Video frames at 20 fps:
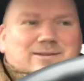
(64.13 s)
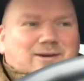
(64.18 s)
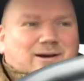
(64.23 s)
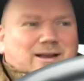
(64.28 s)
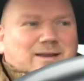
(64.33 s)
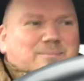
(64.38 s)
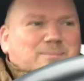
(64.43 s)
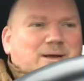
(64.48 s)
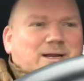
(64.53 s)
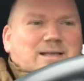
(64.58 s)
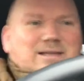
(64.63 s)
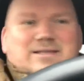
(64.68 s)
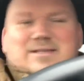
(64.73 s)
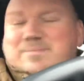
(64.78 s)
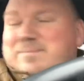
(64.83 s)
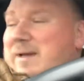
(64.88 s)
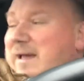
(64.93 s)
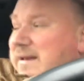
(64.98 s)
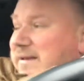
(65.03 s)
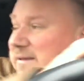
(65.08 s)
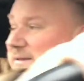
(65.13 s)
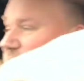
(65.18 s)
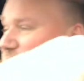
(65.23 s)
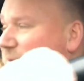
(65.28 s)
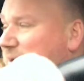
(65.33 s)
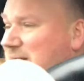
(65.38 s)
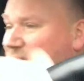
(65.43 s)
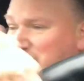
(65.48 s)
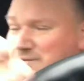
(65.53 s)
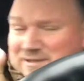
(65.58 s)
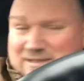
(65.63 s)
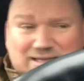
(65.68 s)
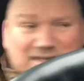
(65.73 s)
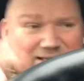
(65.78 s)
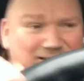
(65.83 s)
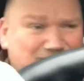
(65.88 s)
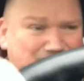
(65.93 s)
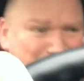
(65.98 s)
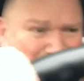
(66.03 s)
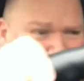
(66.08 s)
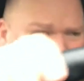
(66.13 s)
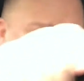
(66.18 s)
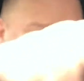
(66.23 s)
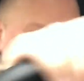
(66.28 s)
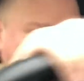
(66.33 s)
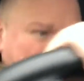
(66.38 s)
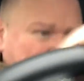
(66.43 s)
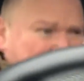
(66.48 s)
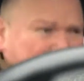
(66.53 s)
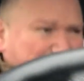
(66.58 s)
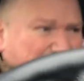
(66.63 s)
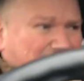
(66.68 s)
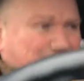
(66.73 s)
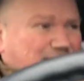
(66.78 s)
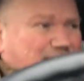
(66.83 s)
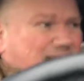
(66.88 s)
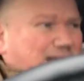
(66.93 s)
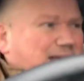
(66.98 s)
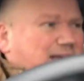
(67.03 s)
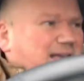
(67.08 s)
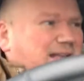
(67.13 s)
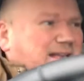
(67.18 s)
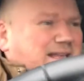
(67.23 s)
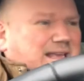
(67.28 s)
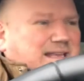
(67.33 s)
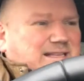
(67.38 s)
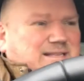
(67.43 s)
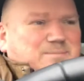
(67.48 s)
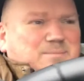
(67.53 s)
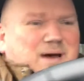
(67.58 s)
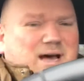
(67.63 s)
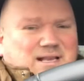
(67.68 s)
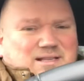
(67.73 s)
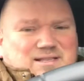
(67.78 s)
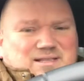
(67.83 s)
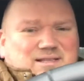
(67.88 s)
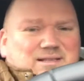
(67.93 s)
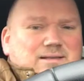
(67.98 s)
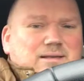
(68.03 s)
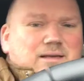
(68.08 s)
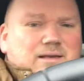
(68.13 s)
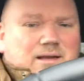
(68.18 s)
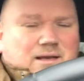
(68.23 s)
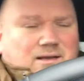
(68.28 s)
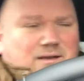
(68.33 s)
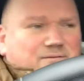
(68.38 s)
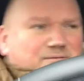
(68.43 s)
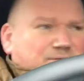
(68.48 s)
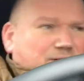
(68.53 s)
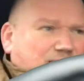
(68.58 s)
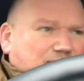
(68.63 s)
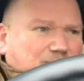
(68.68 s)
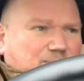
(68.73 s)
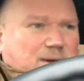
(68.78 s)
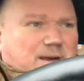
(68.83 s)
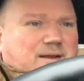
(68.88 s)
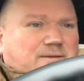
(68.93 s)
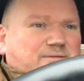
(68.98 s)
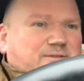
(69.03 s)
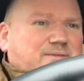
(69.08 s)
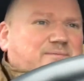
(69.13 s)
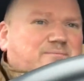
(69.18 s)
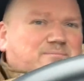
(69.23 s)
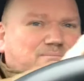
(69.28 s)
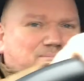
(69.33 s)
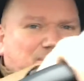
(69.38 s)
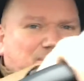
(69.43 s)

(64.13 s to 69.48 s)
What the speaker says: got any money to spend, but obviously needs must, and you know, you find money from